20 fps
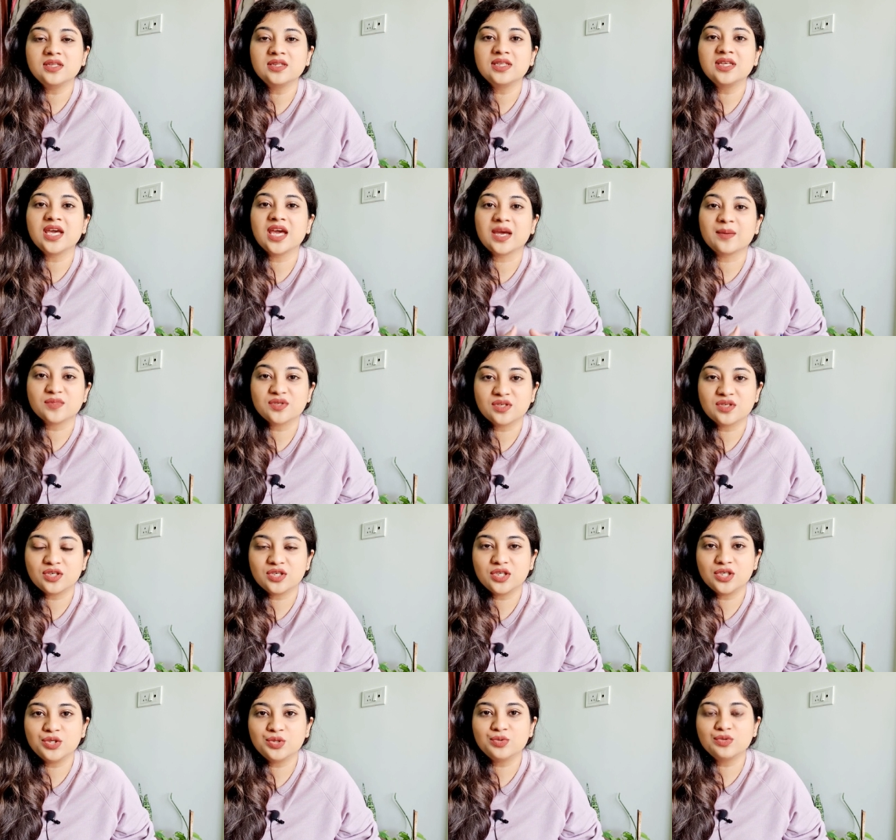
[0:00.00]
the
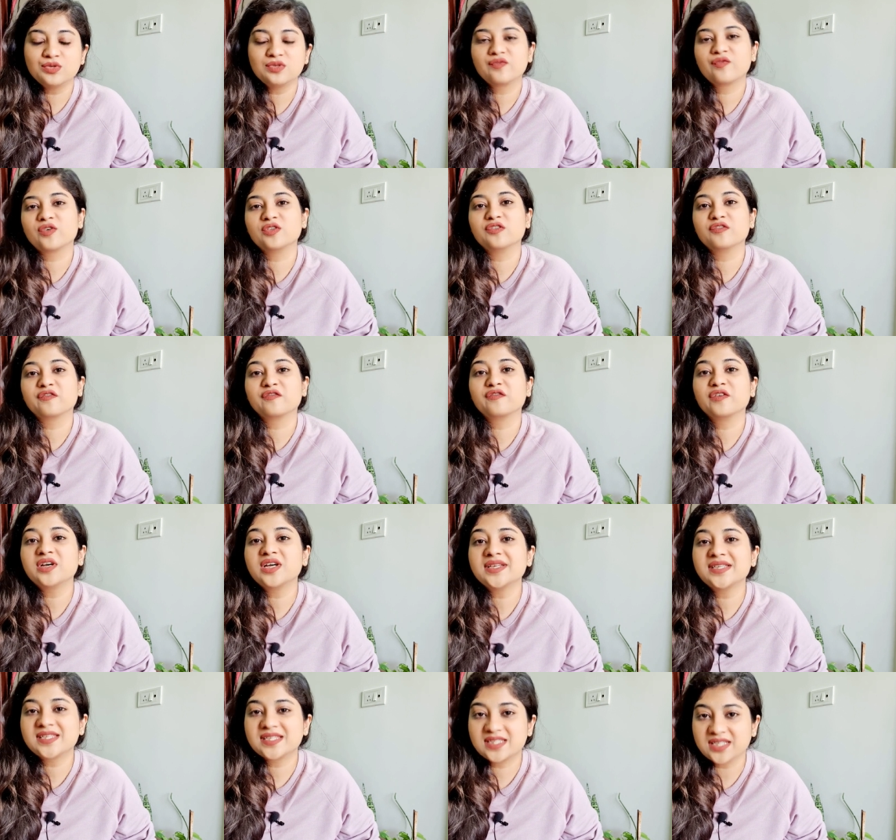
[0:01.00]
MCQs for the
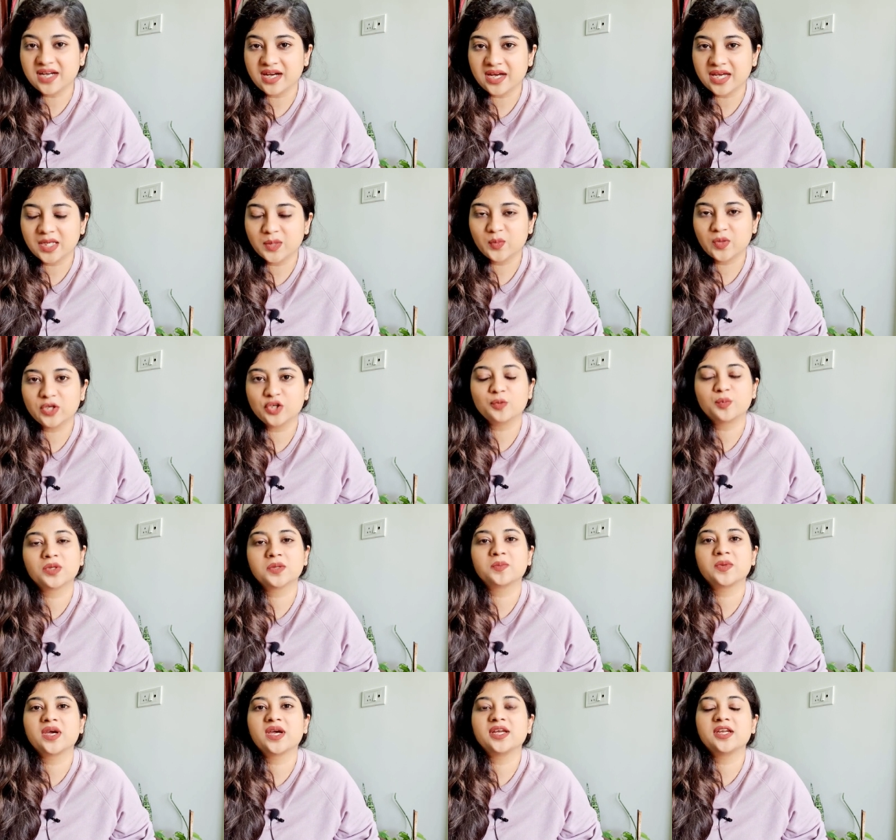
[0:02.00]
first time when you're
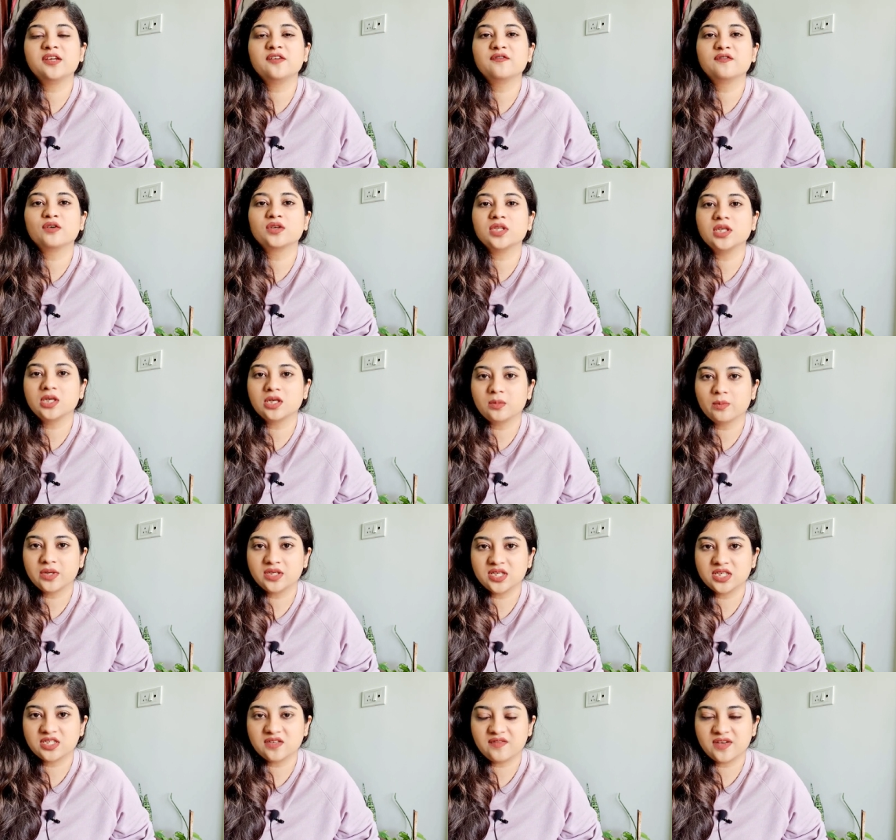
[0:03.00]
preparing for the
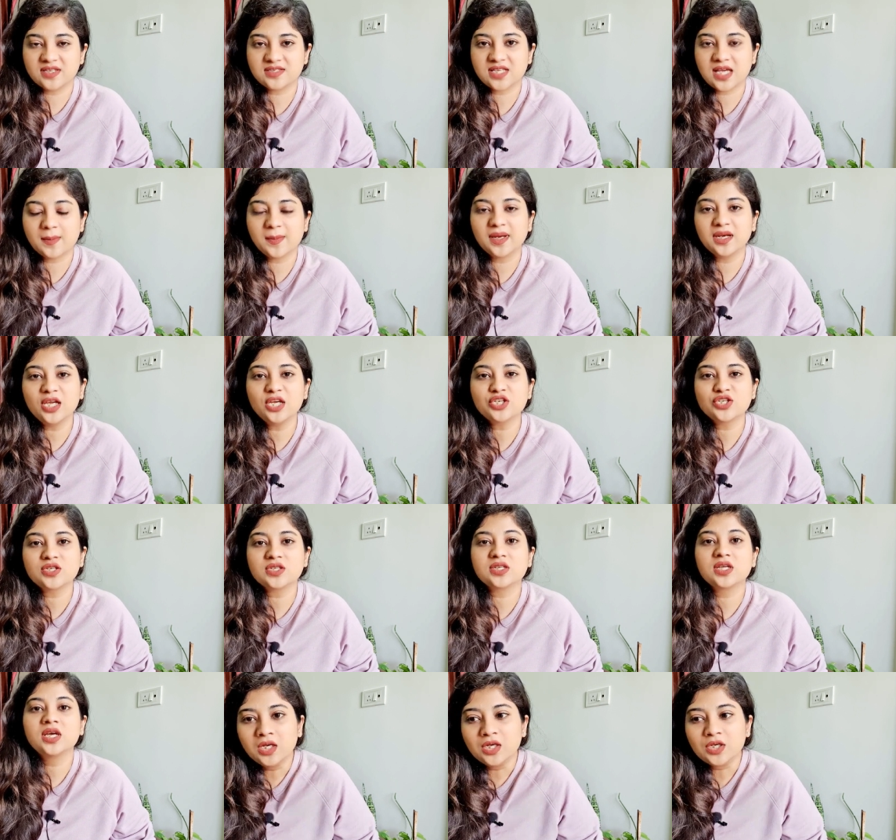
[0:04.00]
competitive examination.